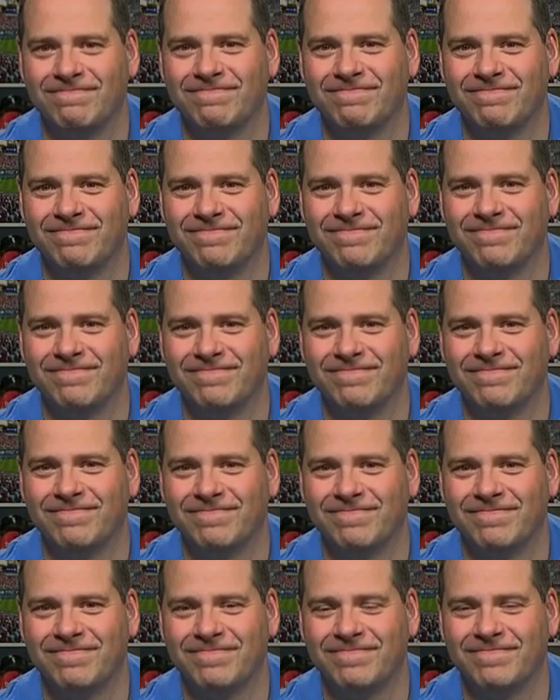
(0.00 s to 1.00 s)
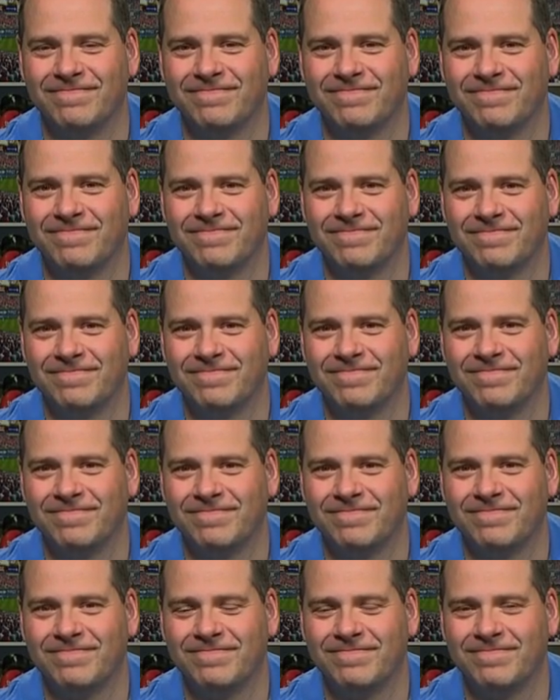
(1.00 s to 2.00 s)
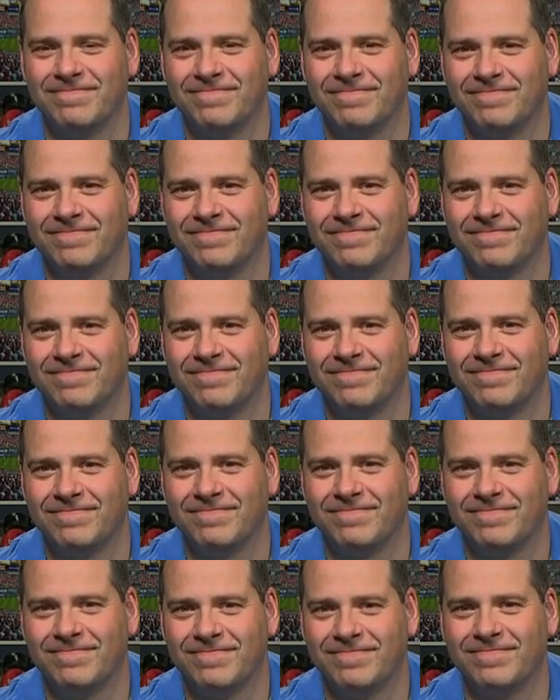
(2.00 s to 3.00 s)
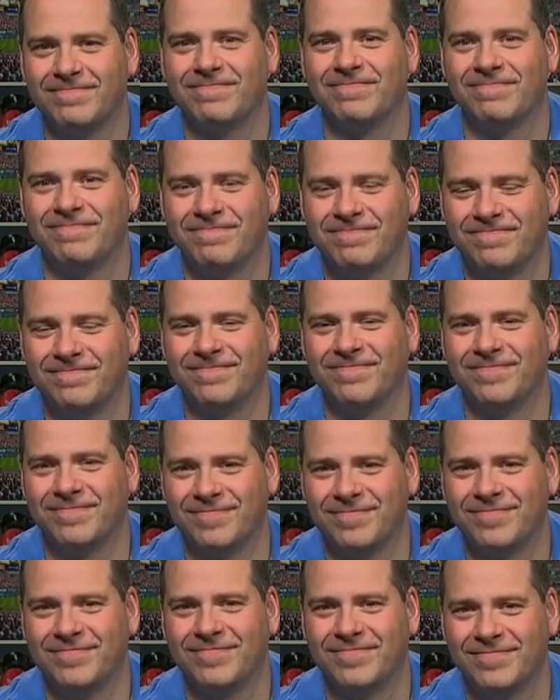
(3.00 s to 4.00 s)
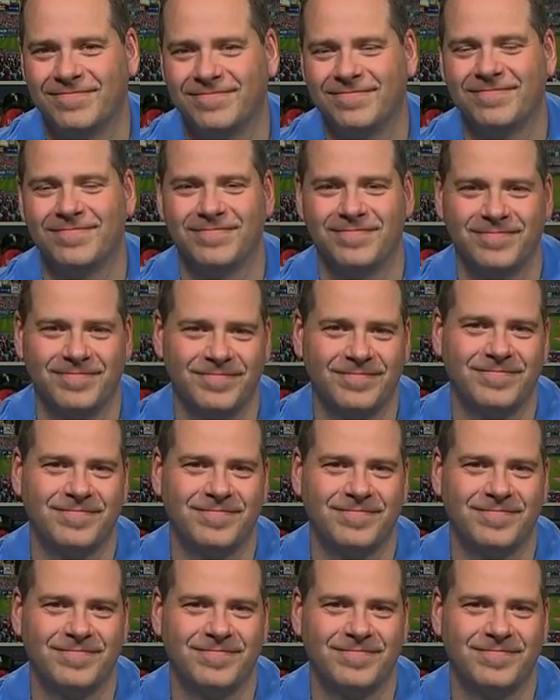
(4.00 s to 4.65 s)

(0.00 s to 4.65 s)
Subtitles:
(not speaking)